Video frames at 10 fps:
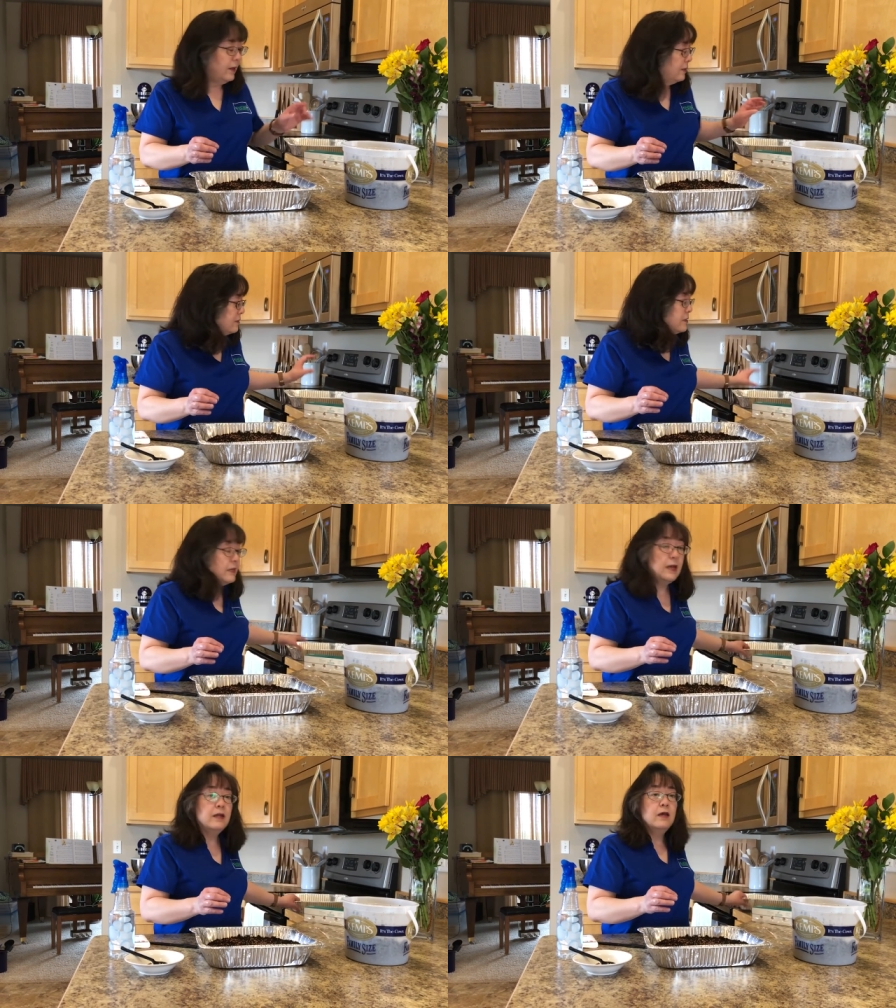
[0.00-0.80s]

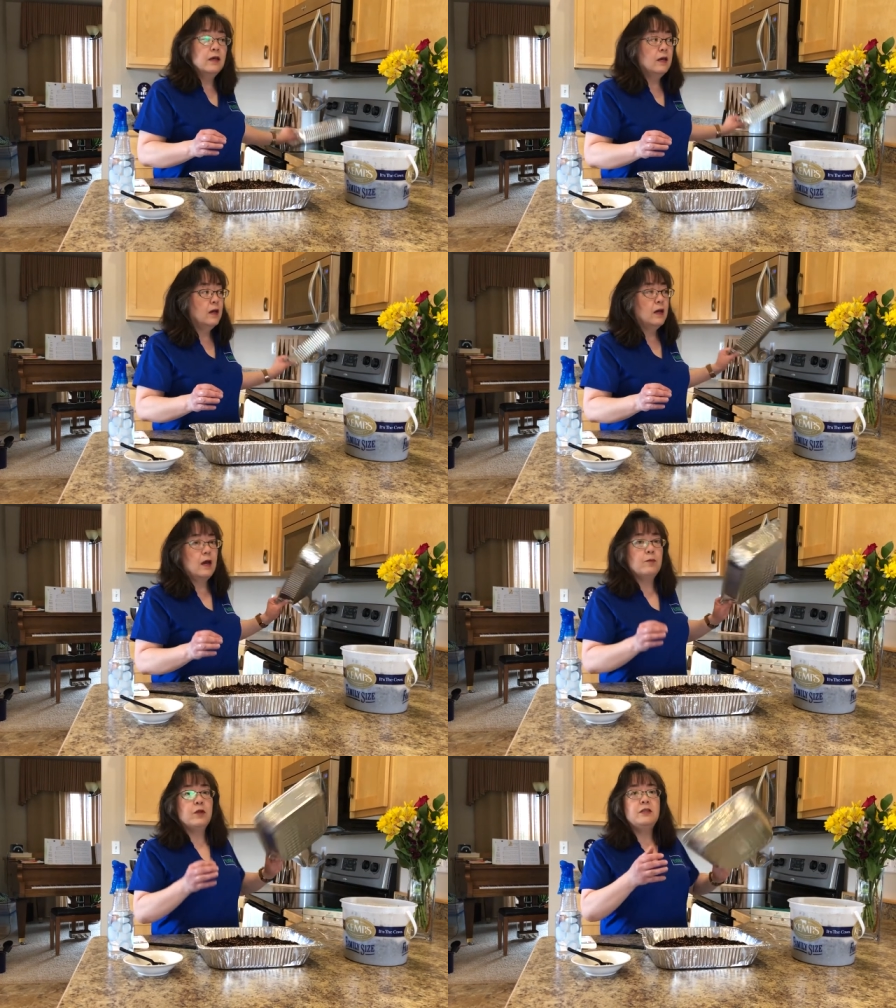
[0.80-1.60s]
Instead,
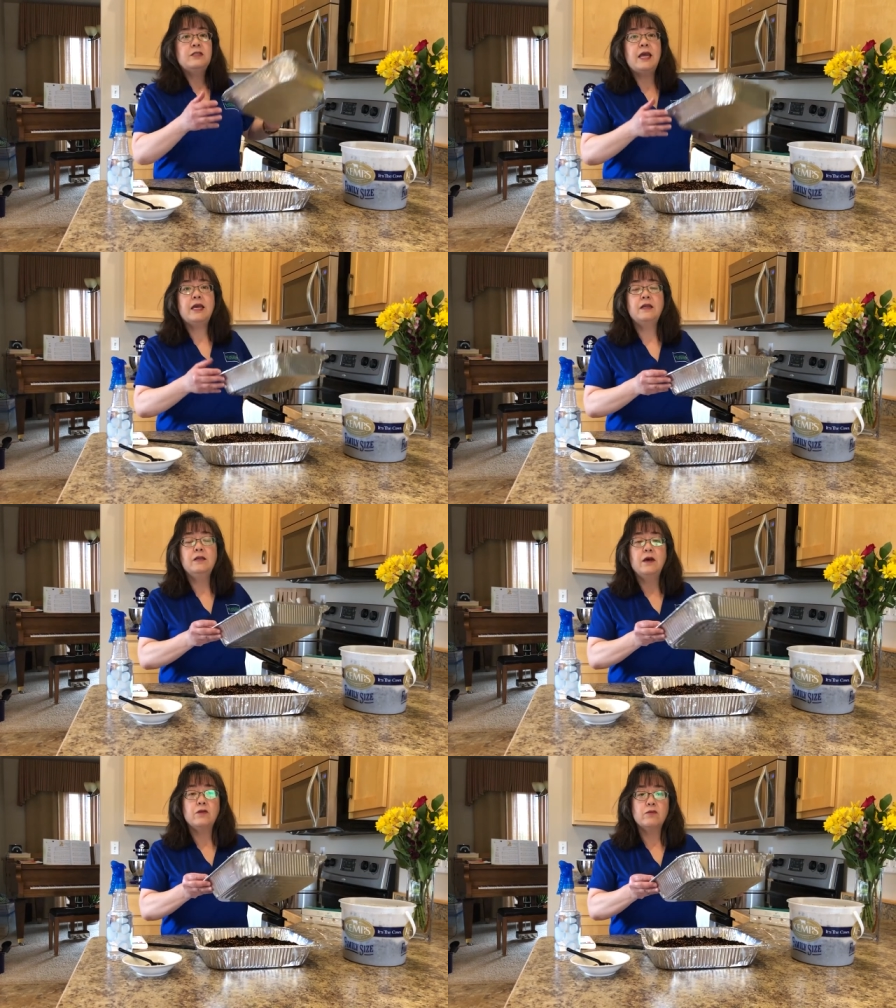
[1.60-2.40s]
I'm gonna take
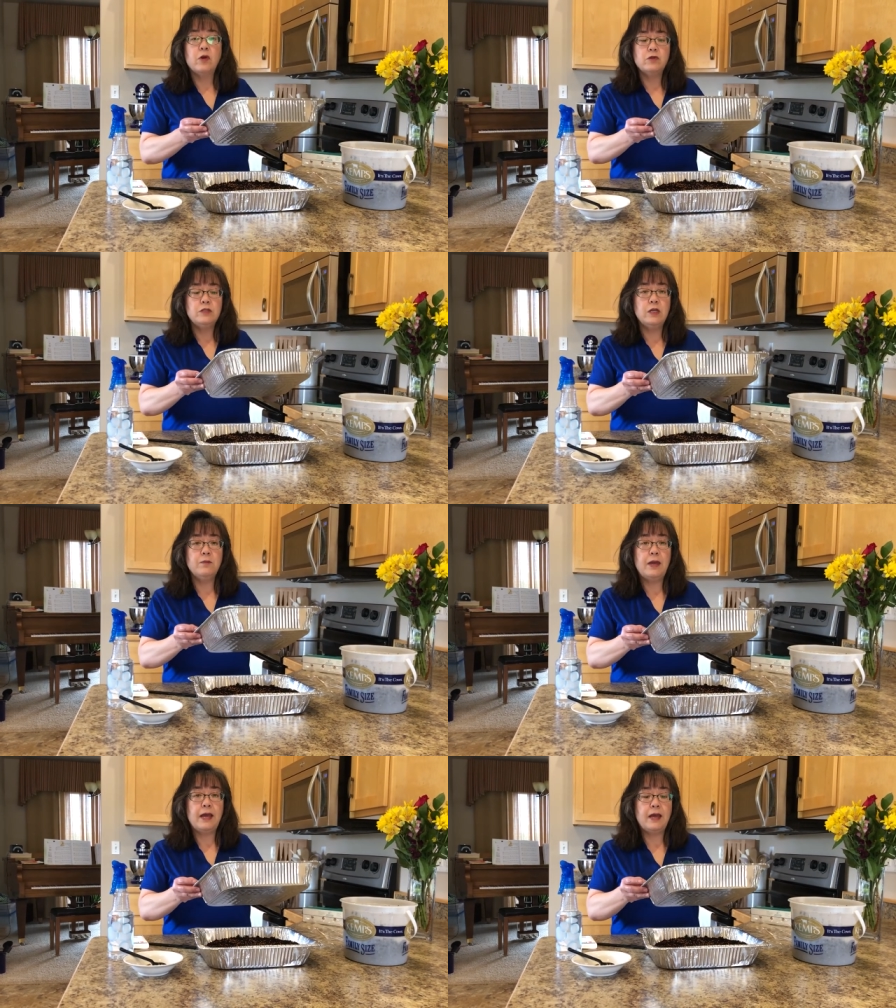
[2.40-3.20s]
another
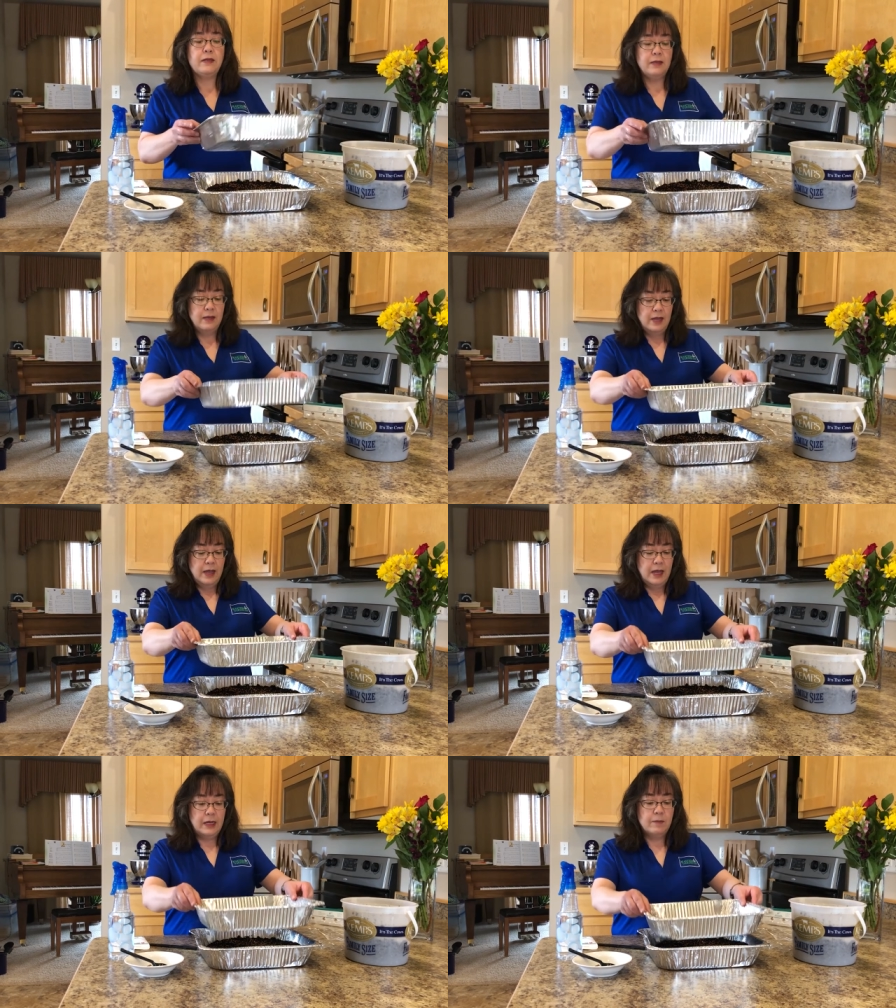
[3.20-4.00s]
roasting pan
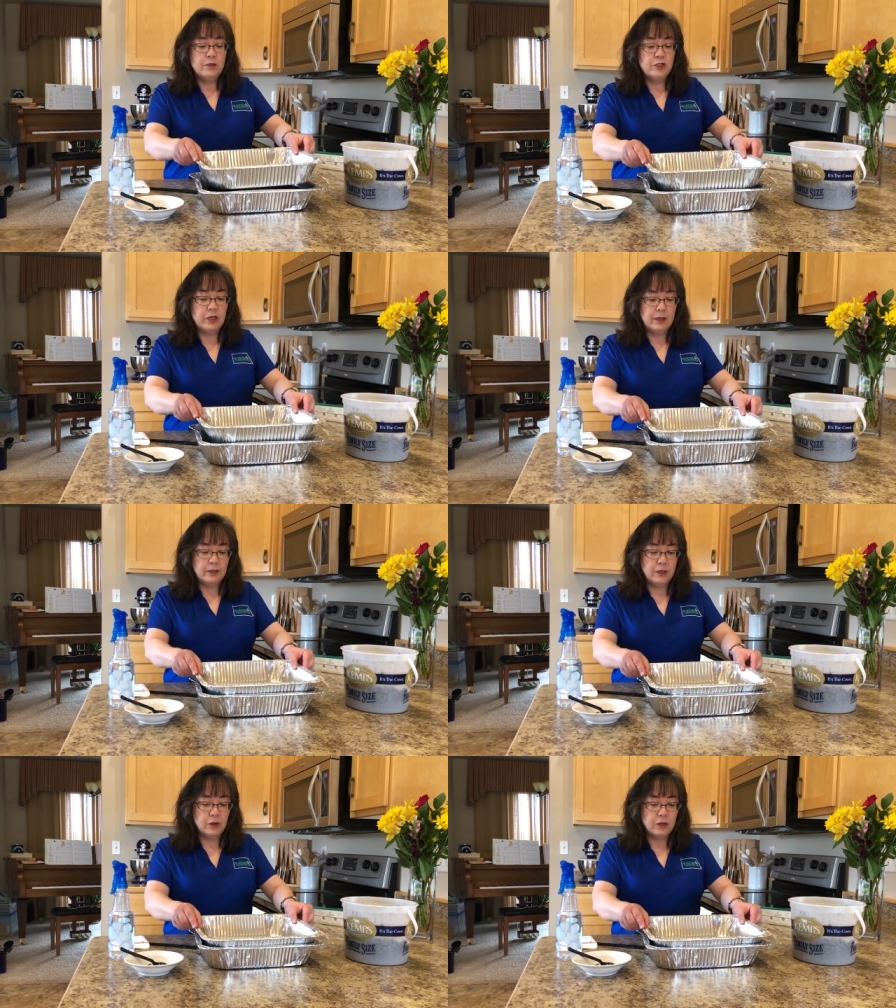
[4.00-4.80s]
and I'm
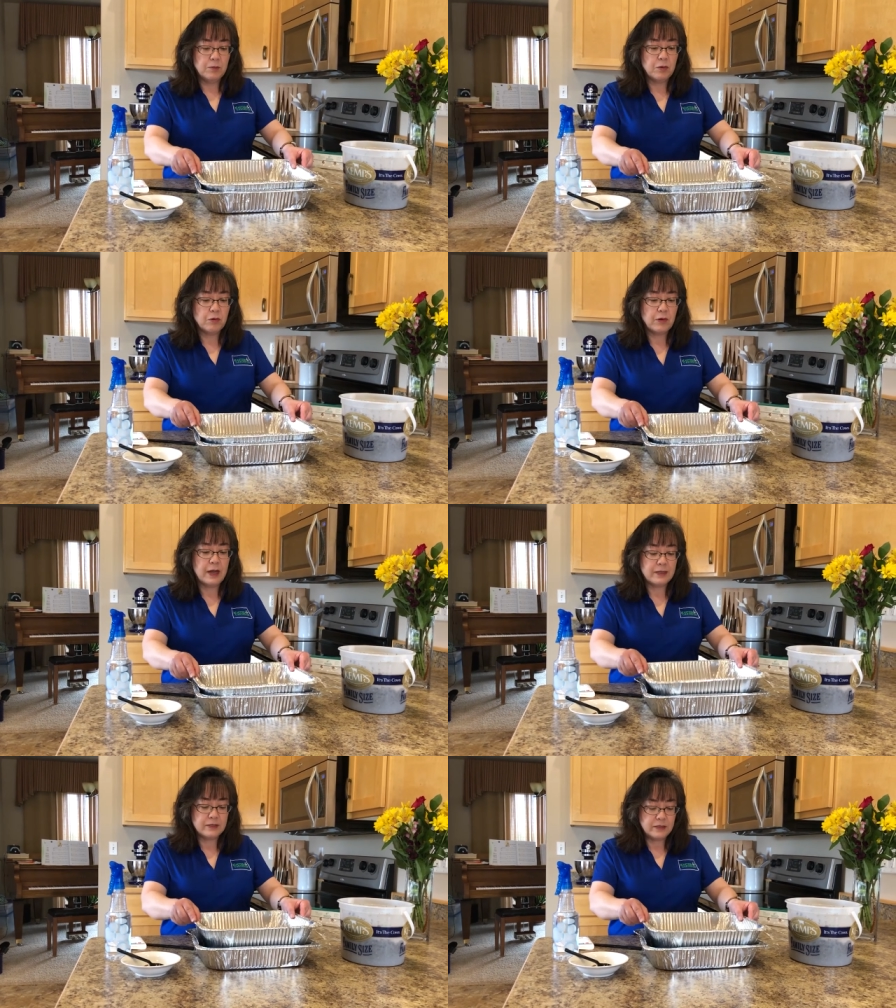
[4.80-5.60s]
gently gonna
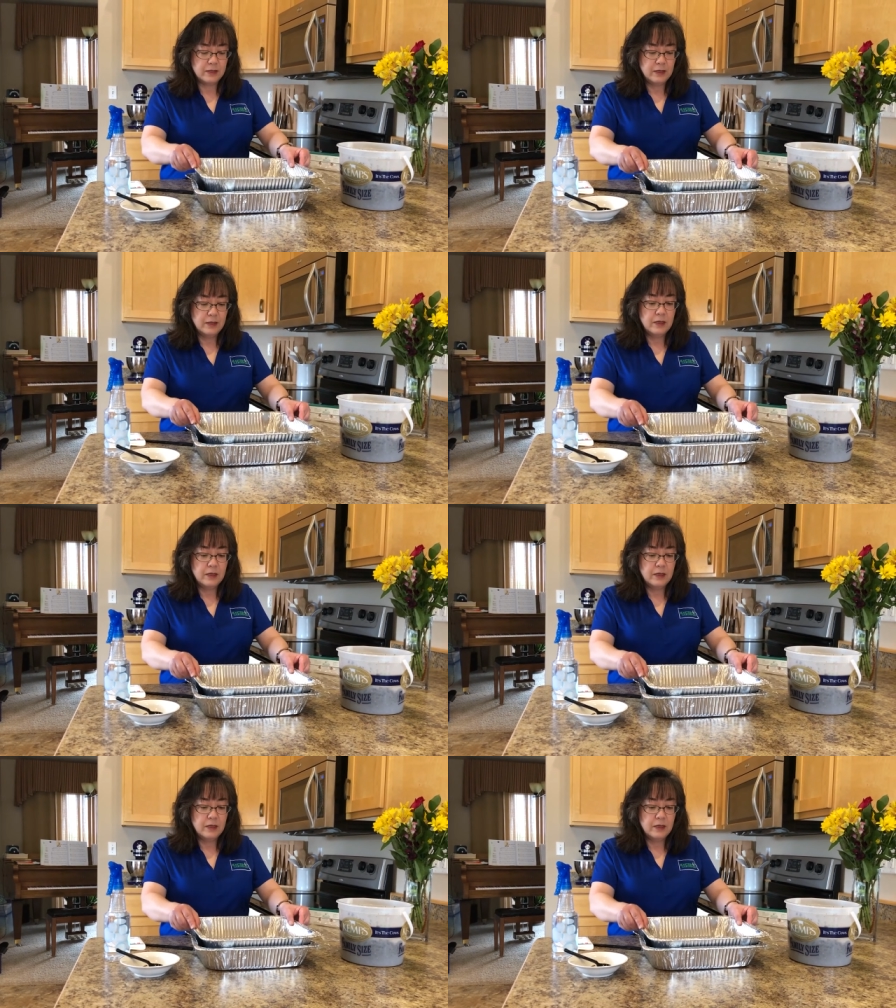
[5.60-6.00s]
press